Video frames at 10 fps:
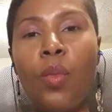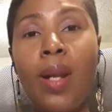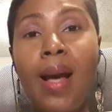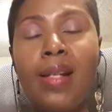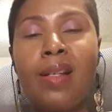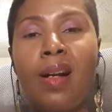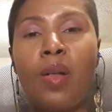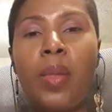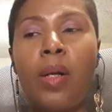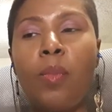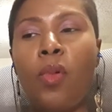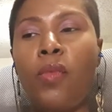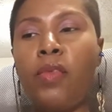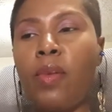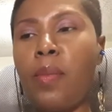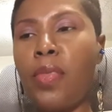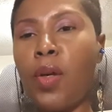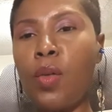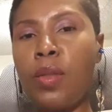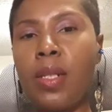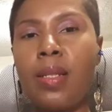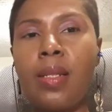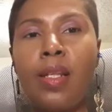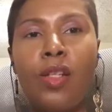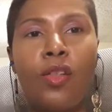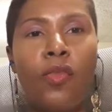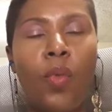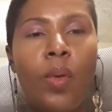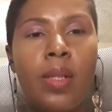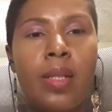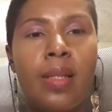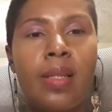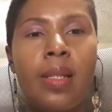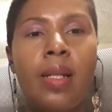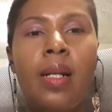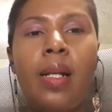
When I talk about moving from 3rd density into 4th density